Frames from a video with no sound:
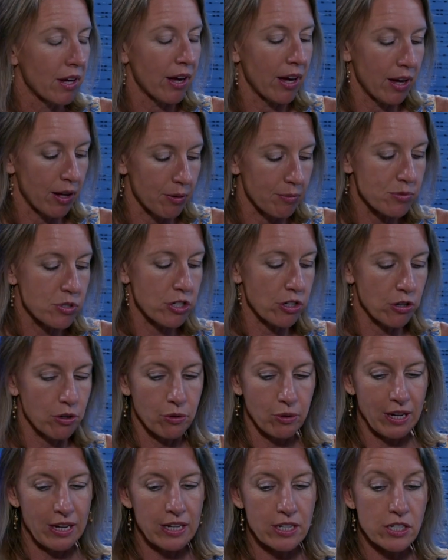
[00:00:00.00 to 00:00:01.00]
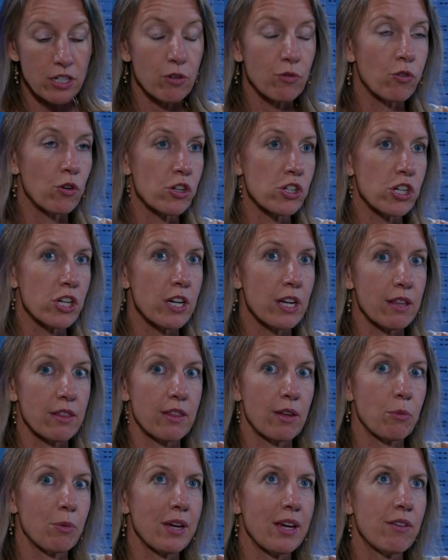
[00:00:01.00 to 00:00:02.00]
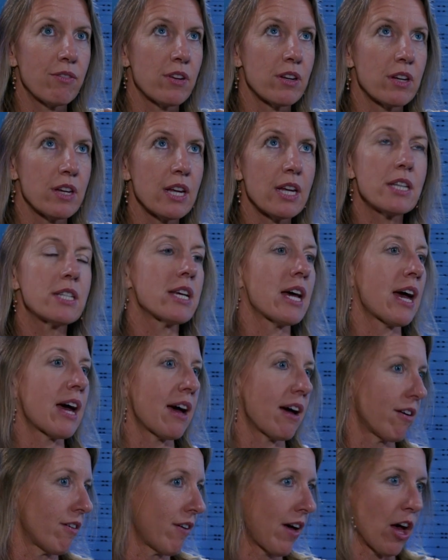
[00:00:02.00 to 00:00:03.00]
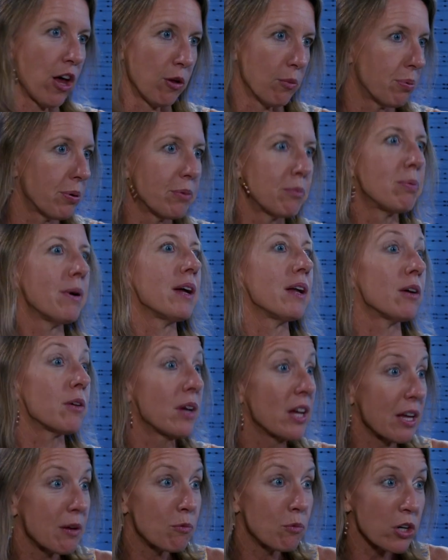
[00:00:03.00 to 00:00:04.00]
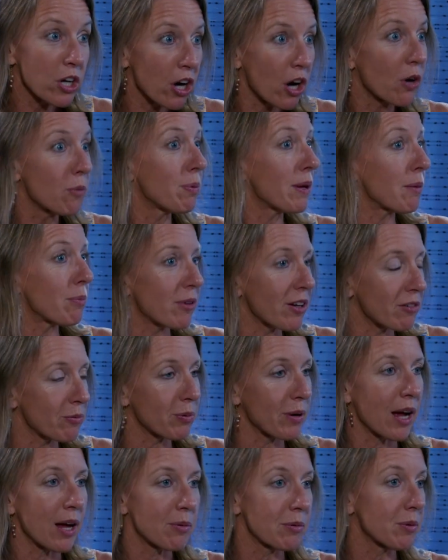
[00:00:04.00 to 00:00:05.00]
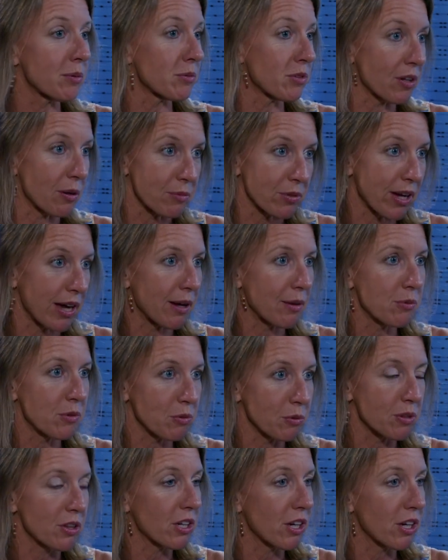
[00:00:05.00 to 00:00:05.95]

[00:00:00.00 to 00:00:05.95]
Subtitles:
And it's unfortunate that we even need to have help, but we know people have problems sometimes with the